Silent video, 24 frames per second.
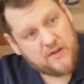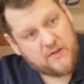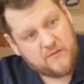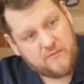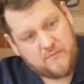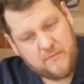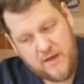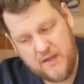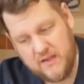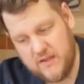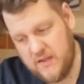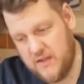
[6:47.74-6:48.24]
of
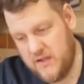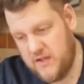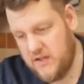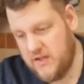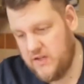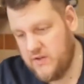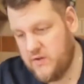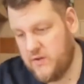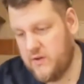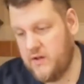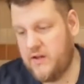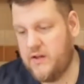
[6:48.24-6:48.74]
mess, I need
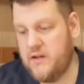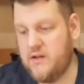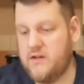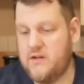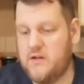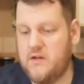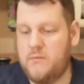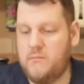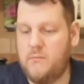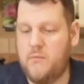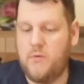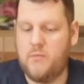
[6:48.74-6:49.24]
to clean it
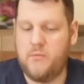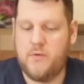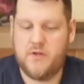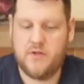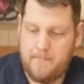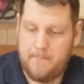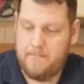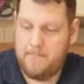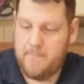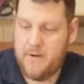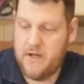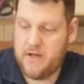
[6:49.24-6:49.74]
in a moment.
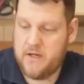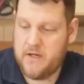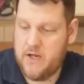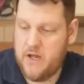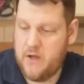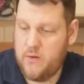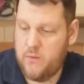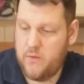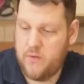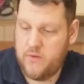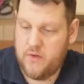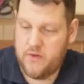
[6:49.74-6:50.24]
But I
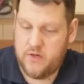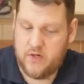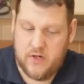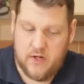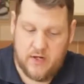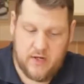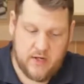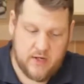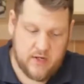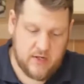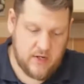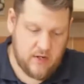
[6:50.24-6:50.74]
will not
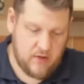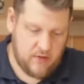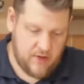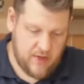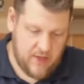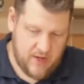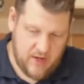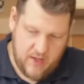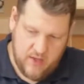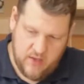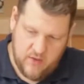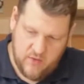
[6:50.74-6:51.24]
clean it now.
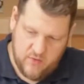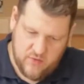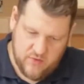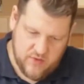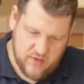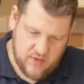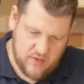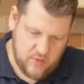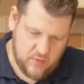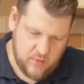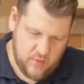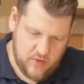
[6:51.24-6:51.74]
Can I use
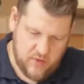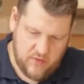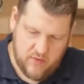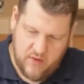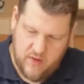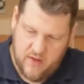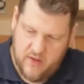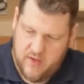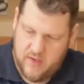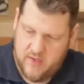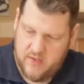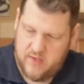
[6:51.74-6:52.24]
this one
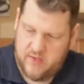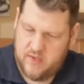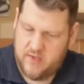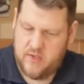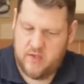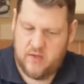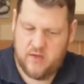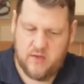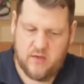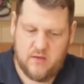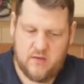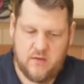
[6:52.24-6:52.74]
as
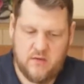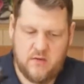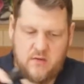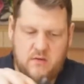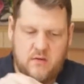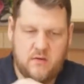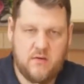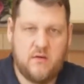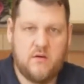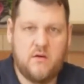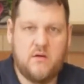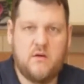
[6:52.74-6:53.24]

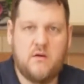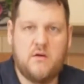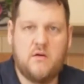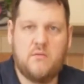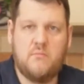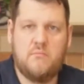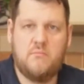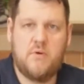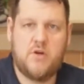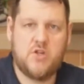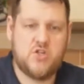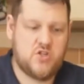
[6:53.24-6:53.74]

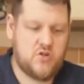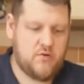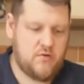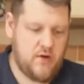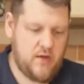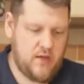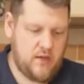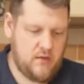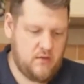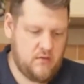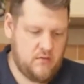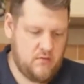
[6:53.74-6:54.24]

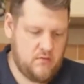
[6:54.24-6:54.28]
measuring?